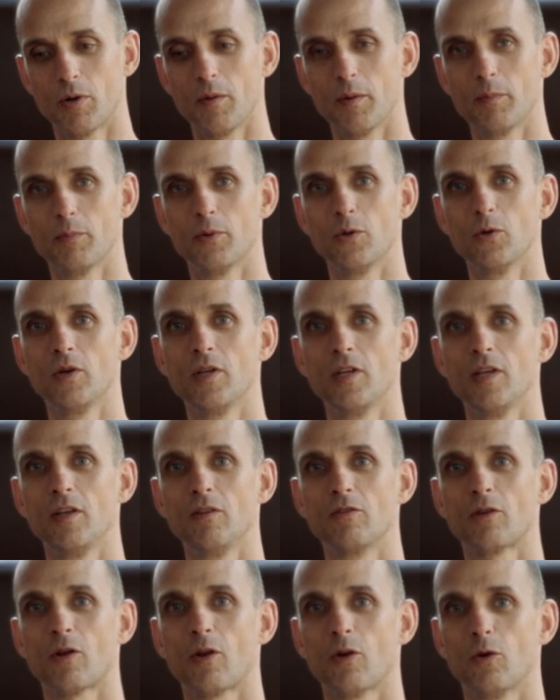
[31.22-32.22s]
probably put
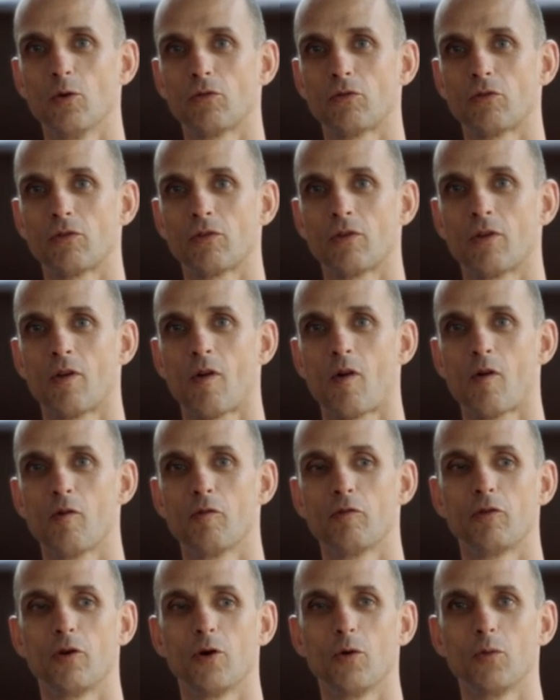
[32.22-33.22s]
his clothes
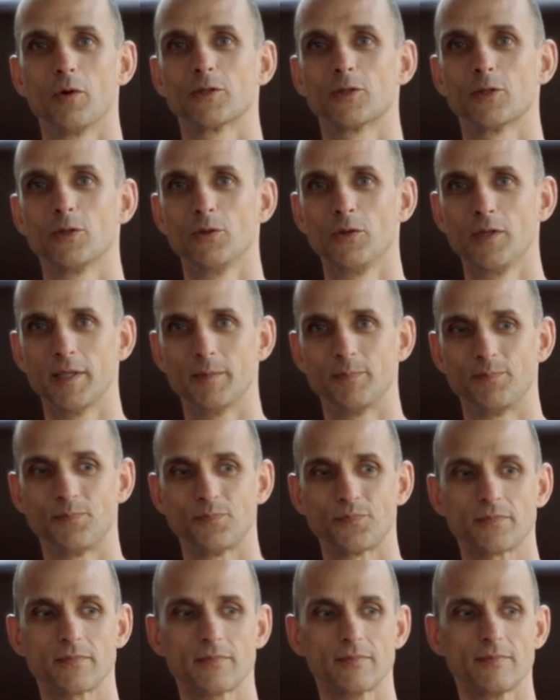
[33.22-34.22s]
forward to him
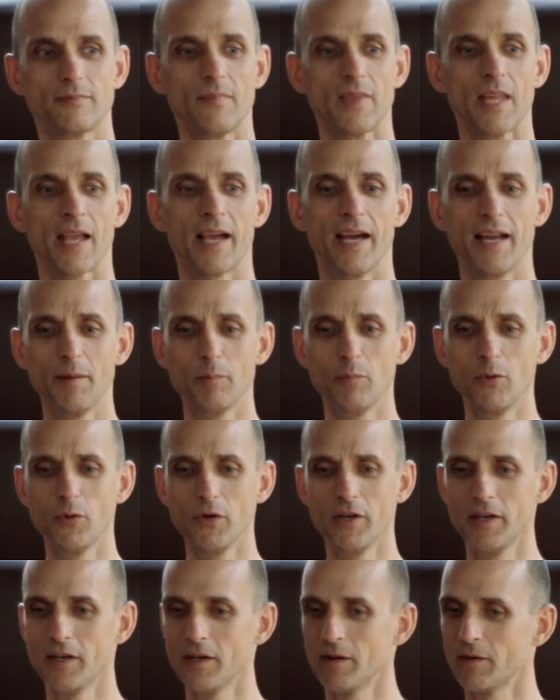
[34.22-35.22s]
and put
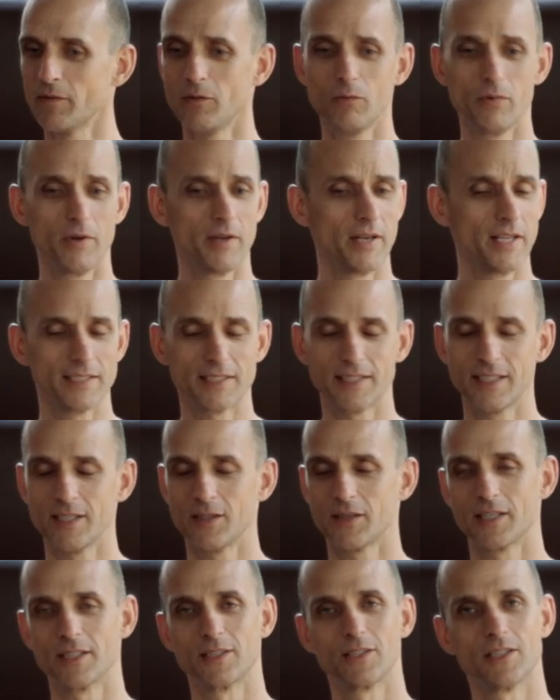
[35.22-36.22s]
it, let's say,
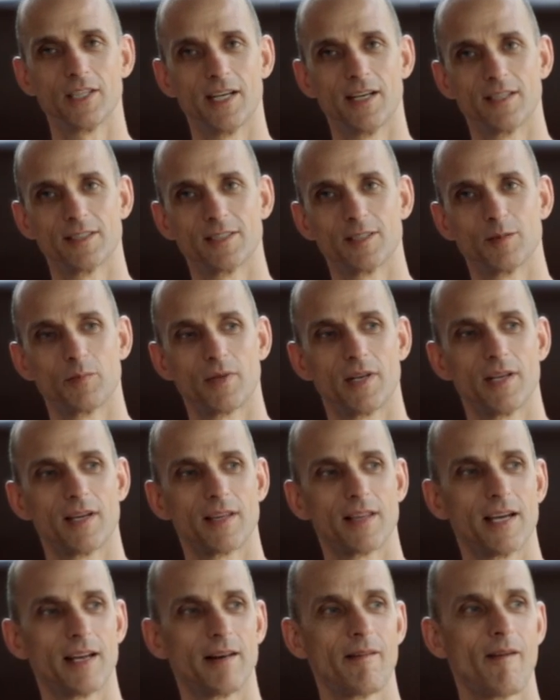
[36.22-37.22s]
on a chair or something like
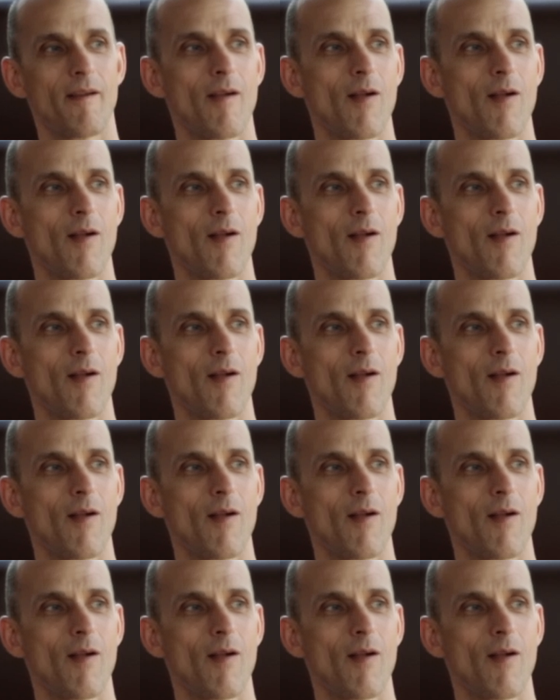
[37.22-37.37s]
that.